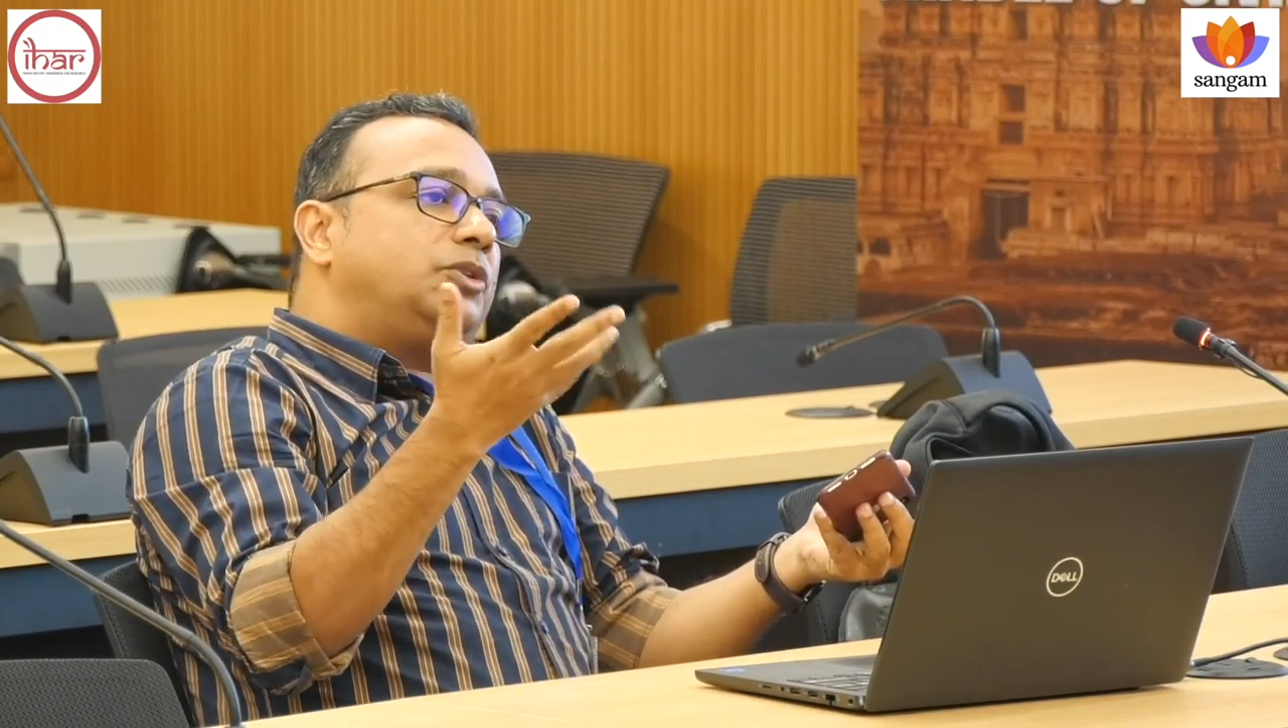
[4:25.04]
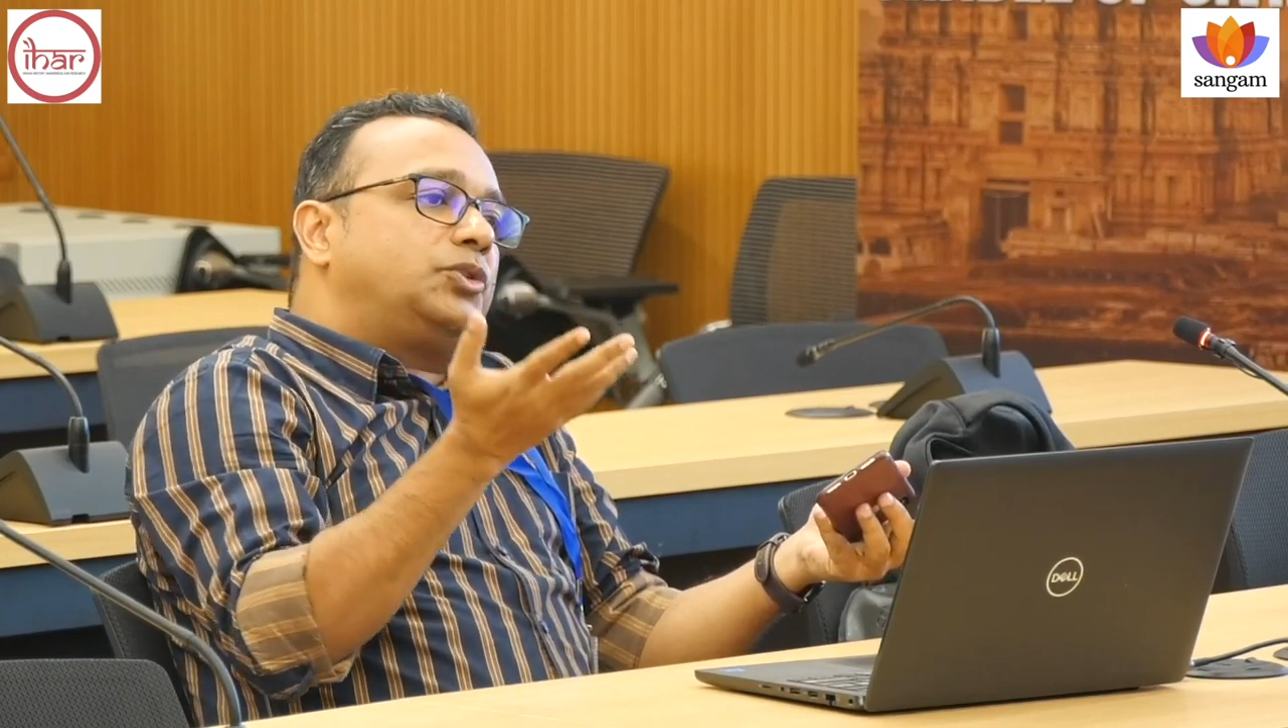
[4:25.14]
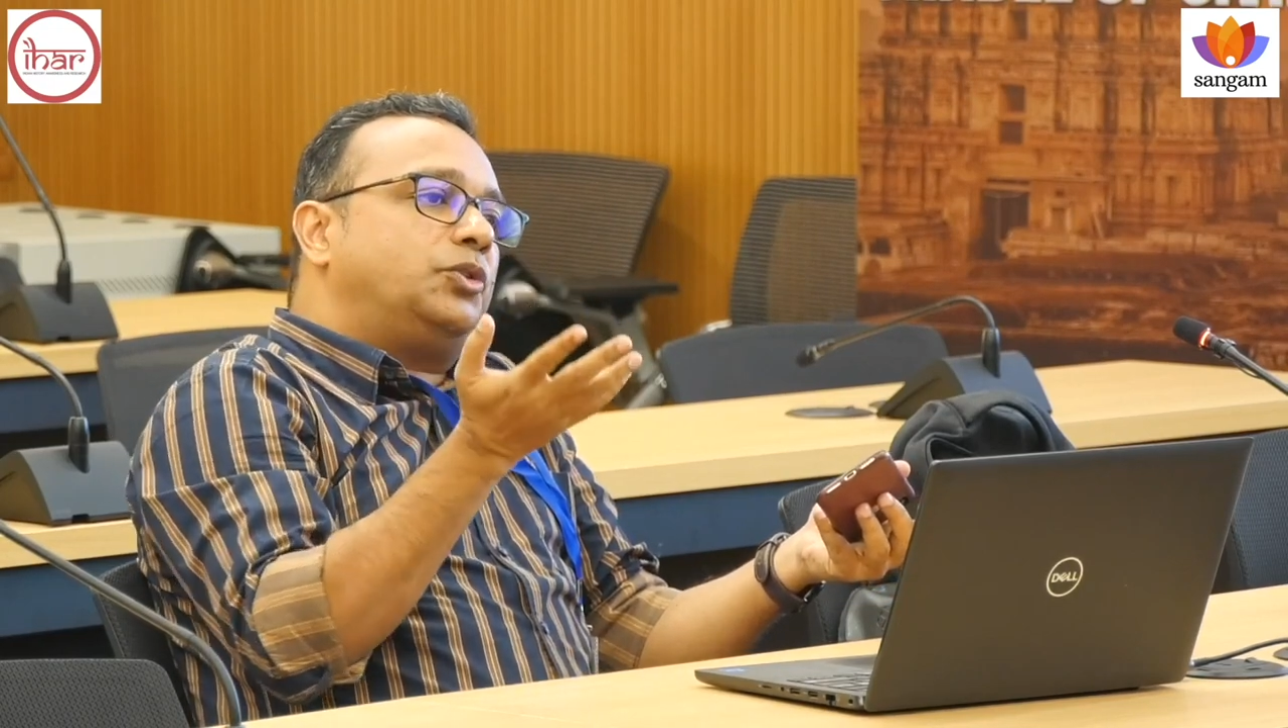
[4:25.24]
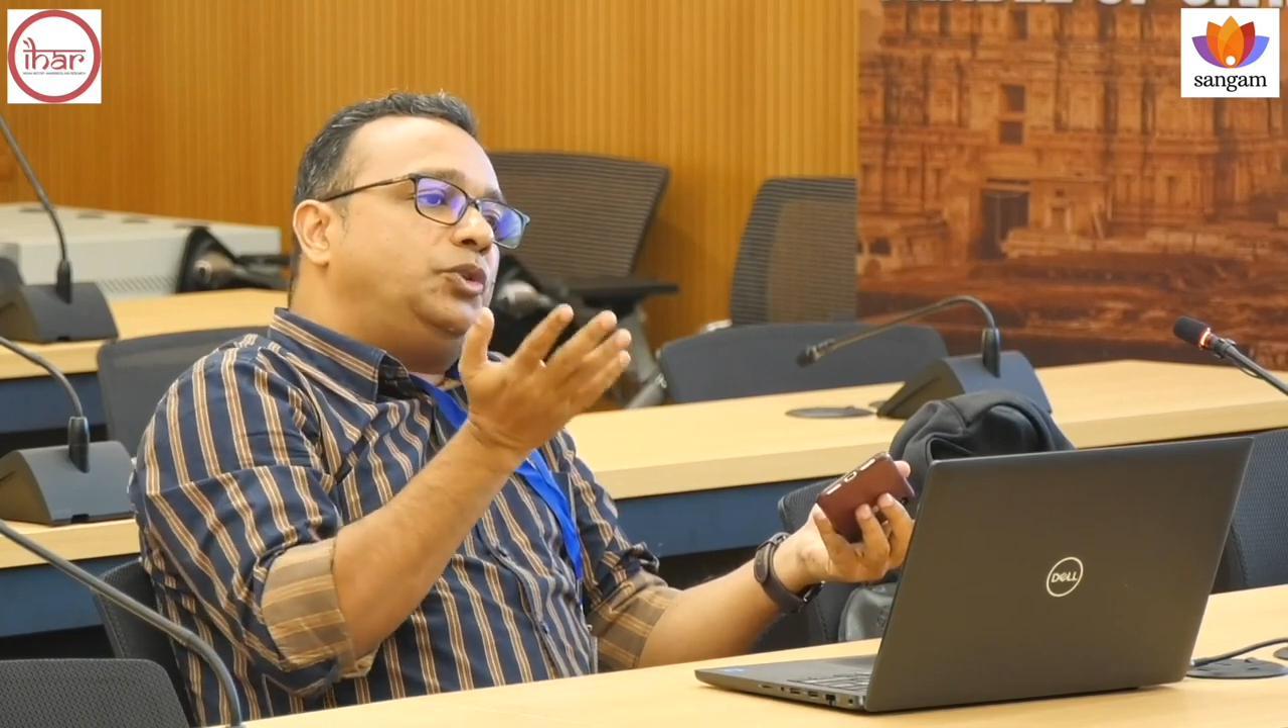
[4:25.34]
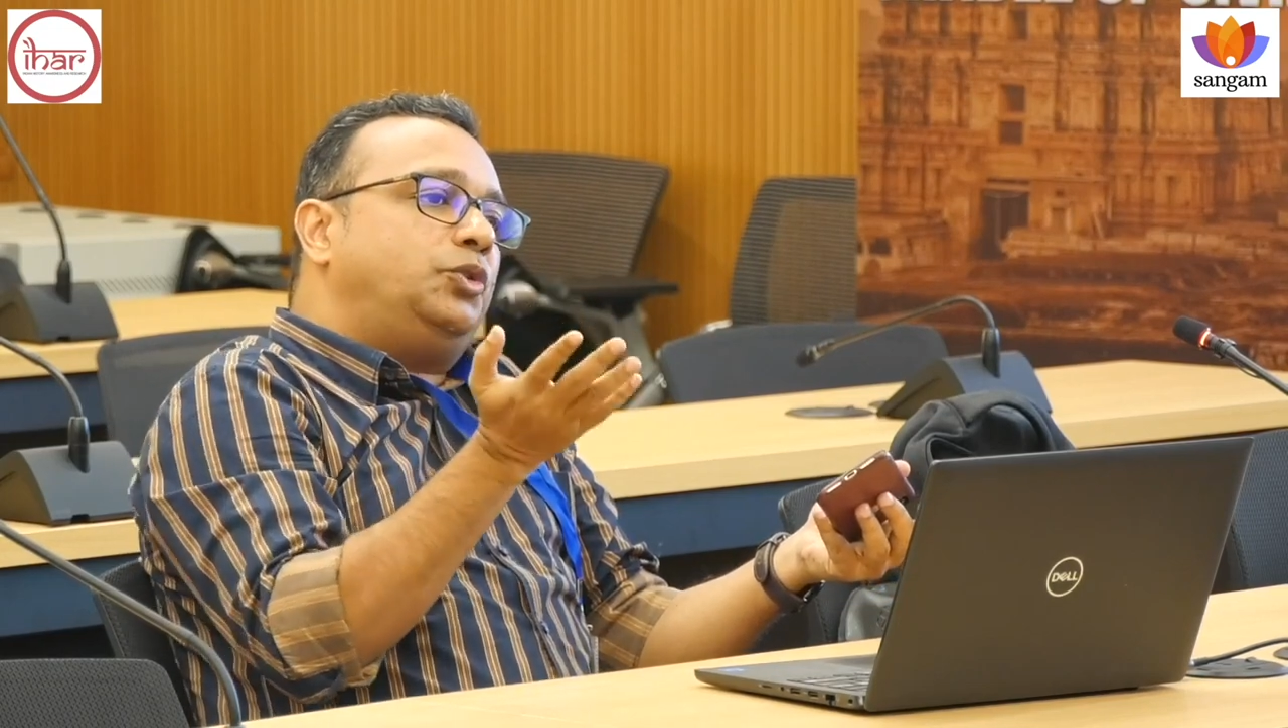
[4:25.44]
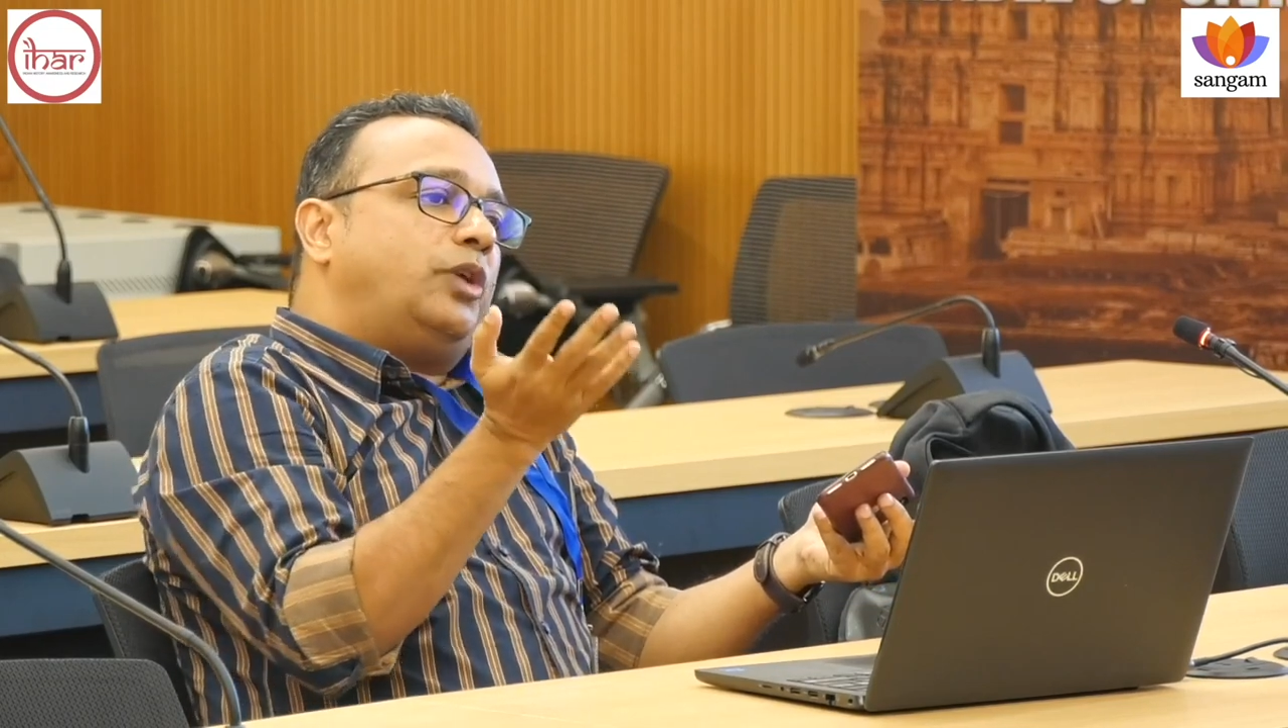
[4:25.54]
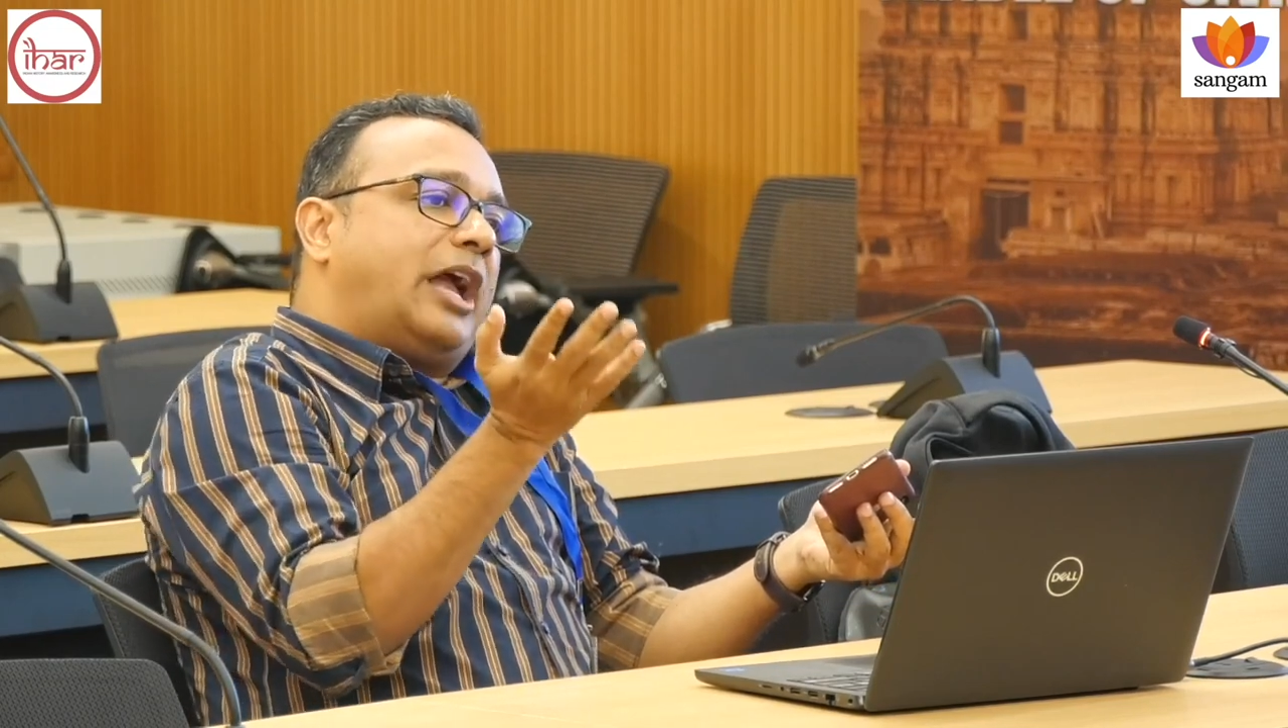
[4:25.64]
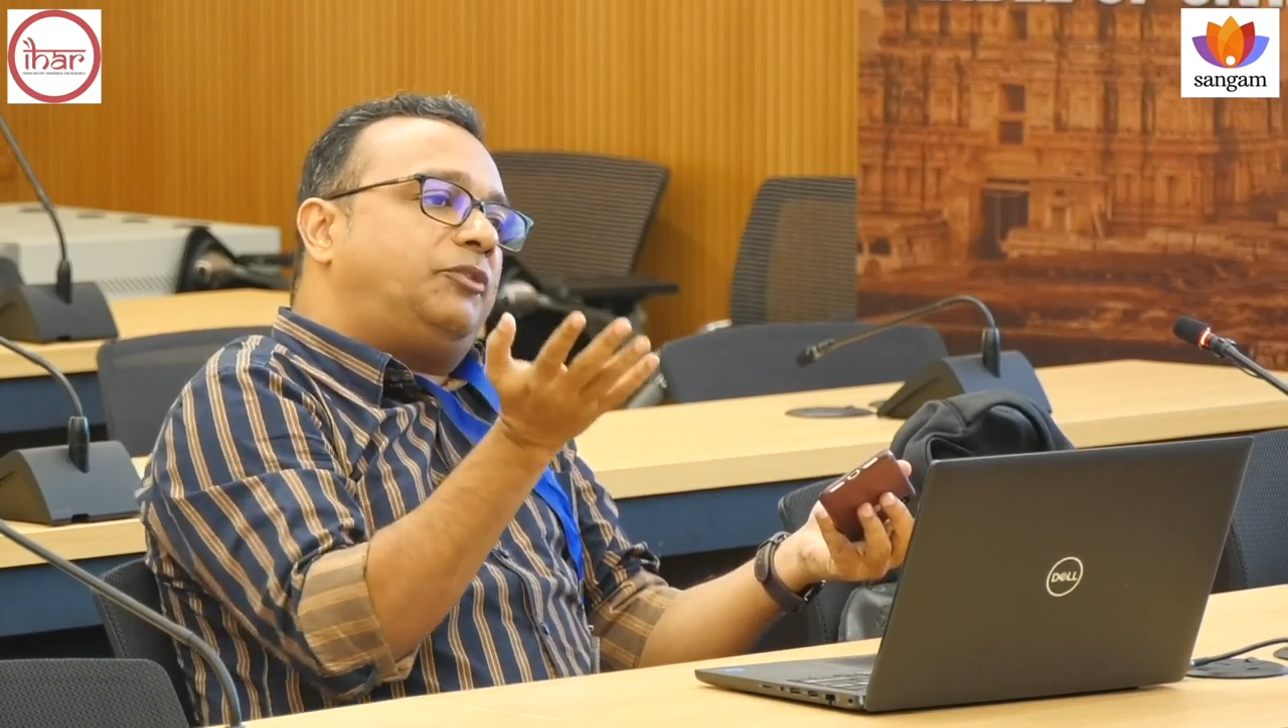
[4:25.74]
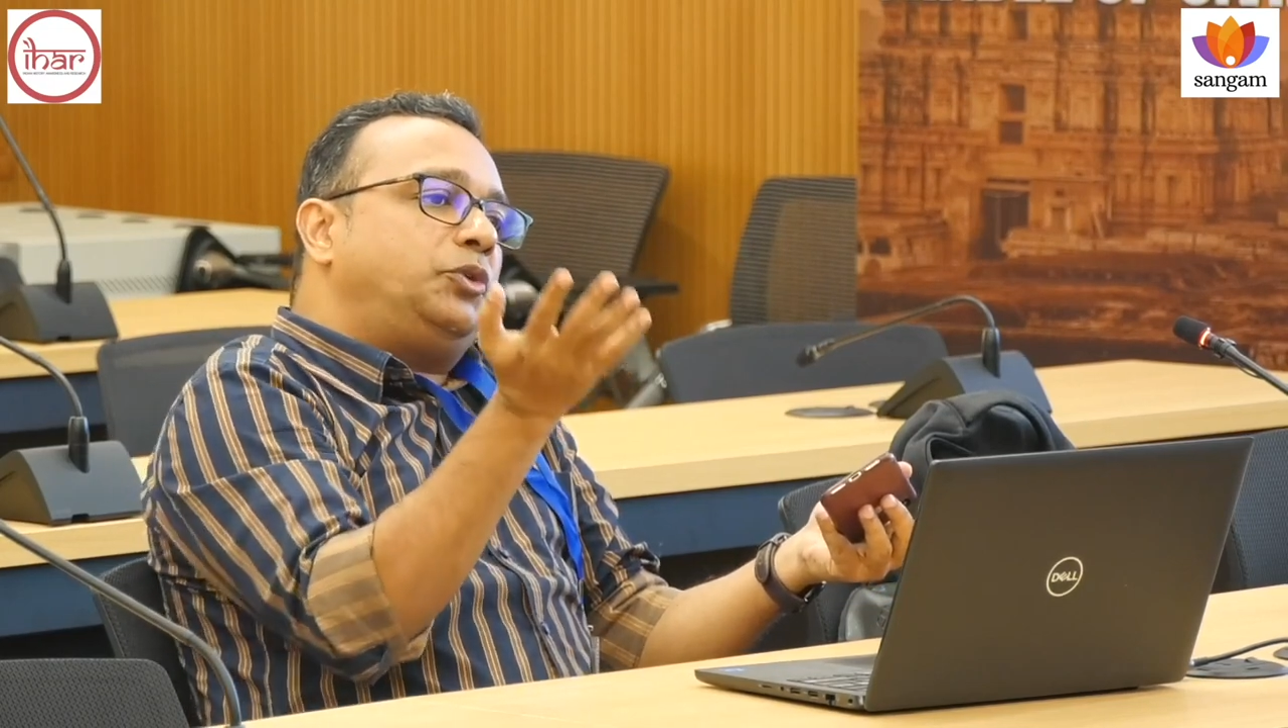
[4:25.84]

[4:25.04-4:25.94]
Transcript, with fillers: so you have